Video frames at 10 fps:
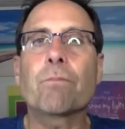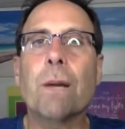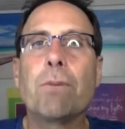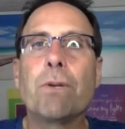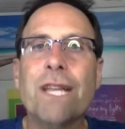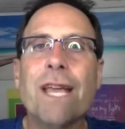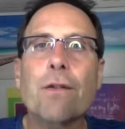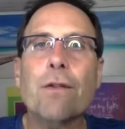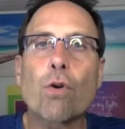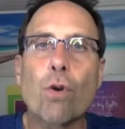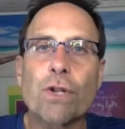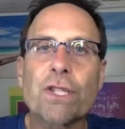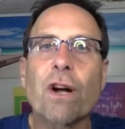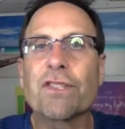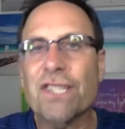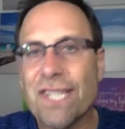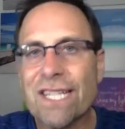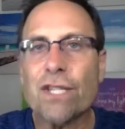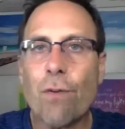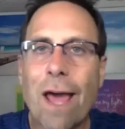put together a course called Stick
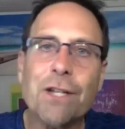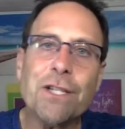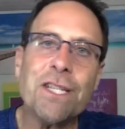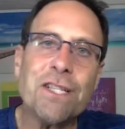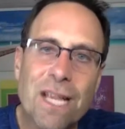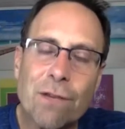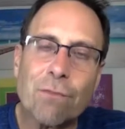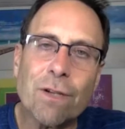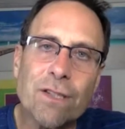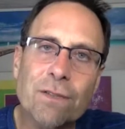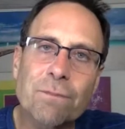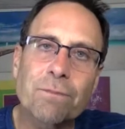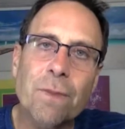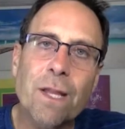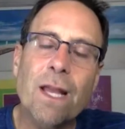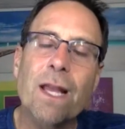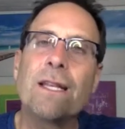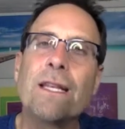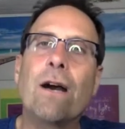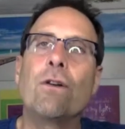Strategy Secrets.
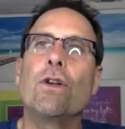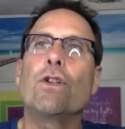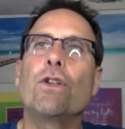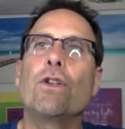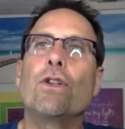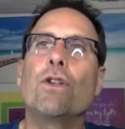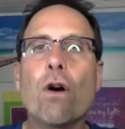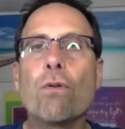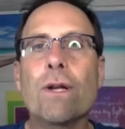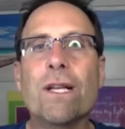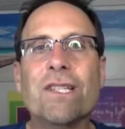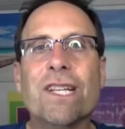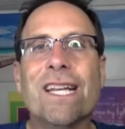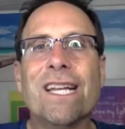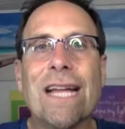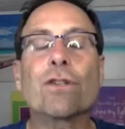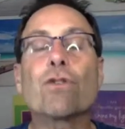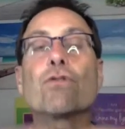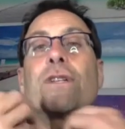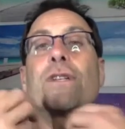Now, Joe is a connector
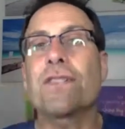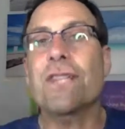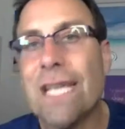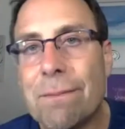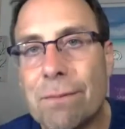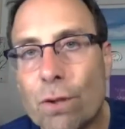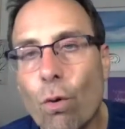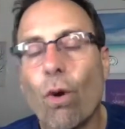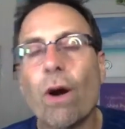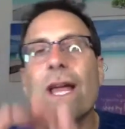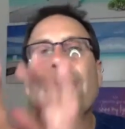who doesn't keep score.